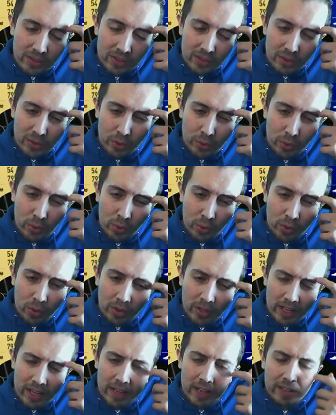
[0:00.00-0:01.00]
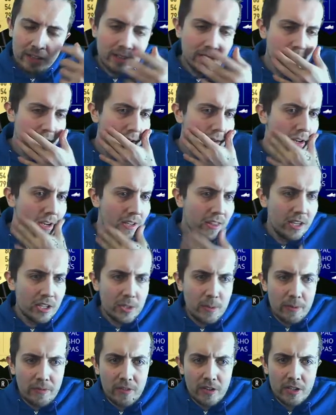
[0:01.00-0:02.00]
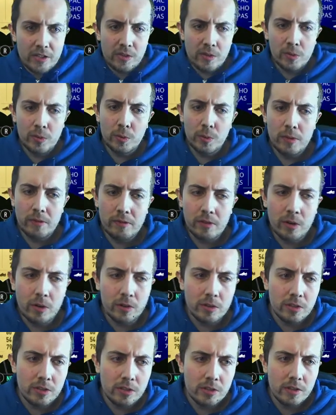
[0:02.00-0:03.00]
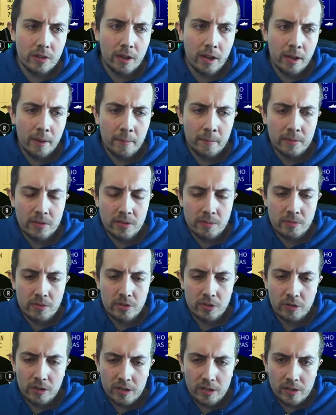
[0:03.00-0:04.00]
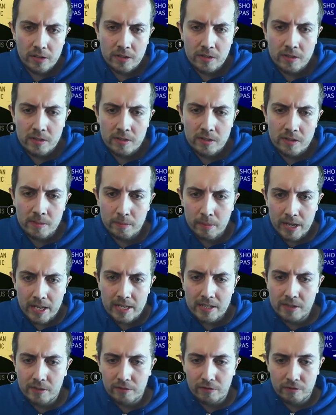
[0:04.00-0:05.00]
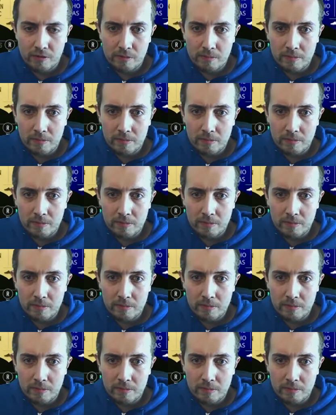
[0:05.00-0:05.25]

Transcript: Oh, yeah, so that should be fine. As long as we've got some strikers and some players from La